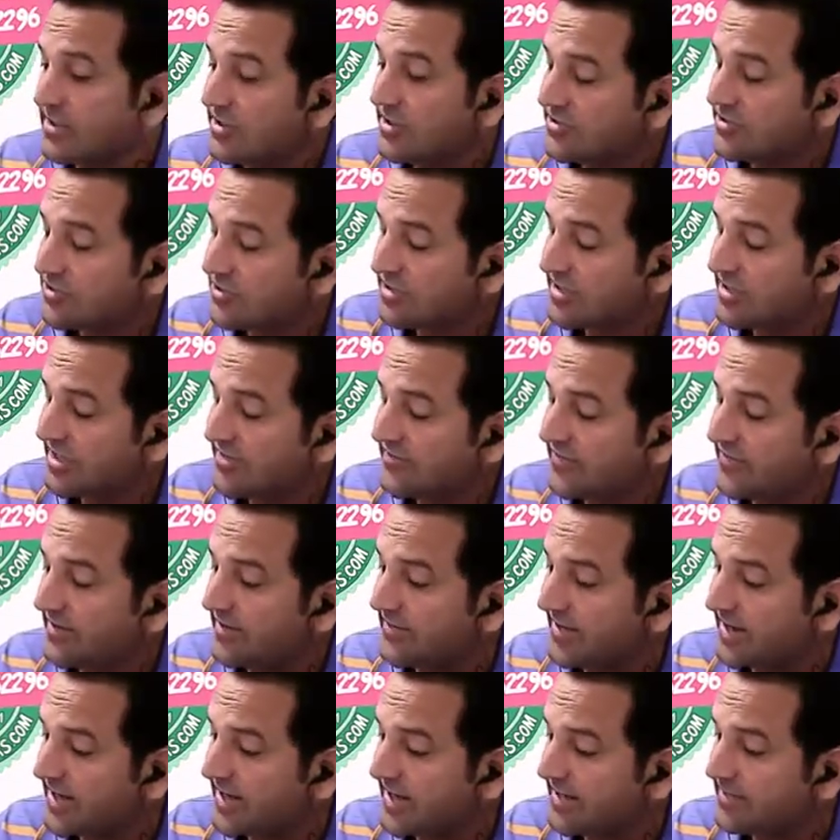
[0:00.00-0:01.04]
So this will
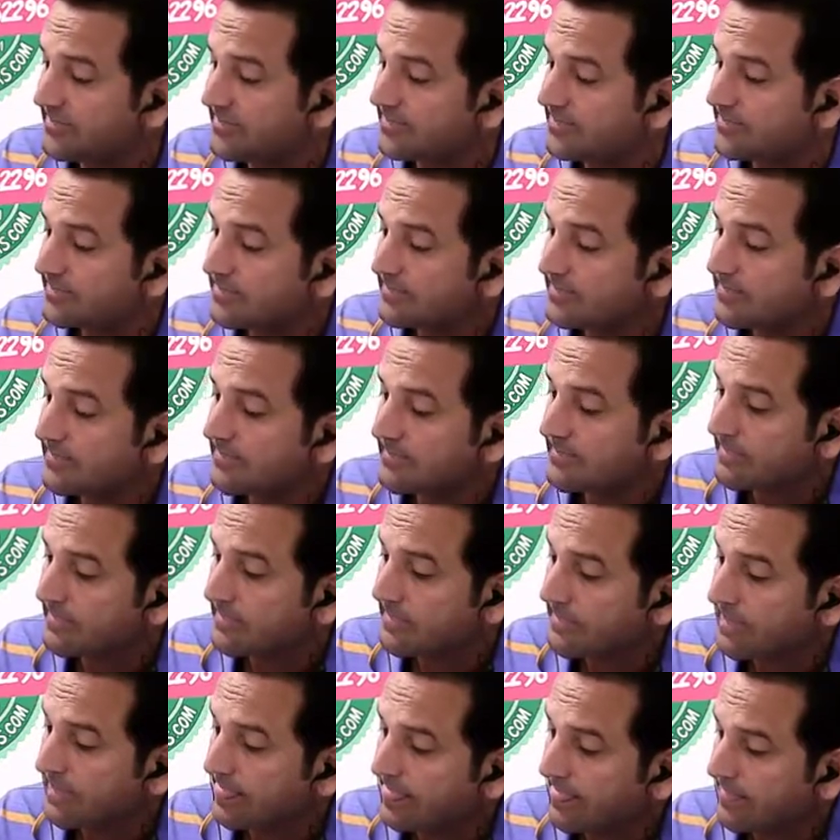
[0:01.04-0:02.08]
become
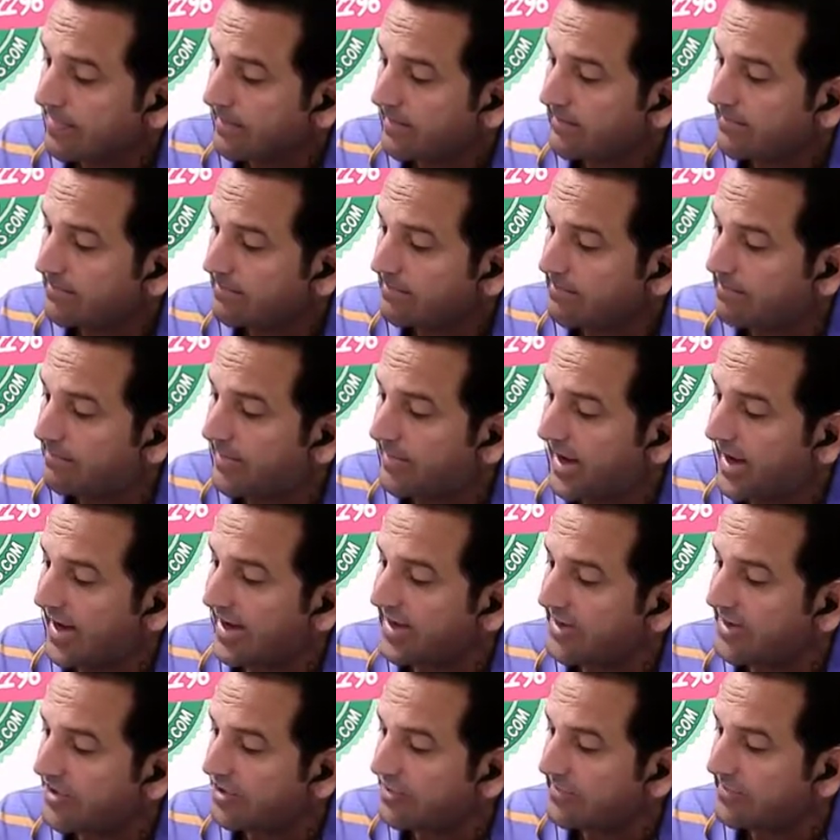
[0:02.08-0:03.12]

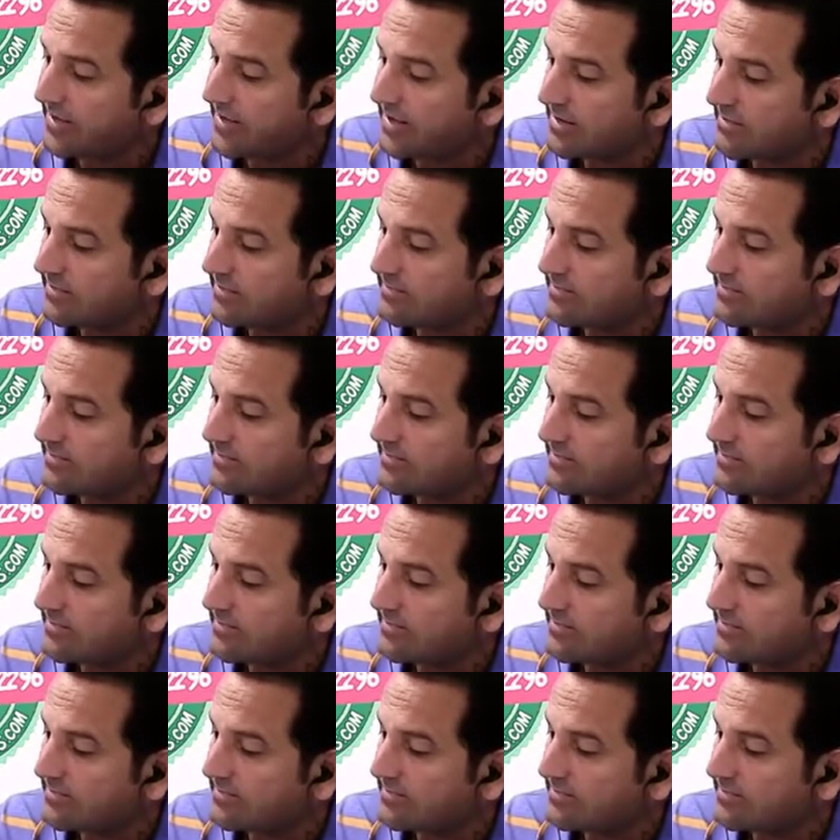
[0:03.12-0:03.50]
binomial.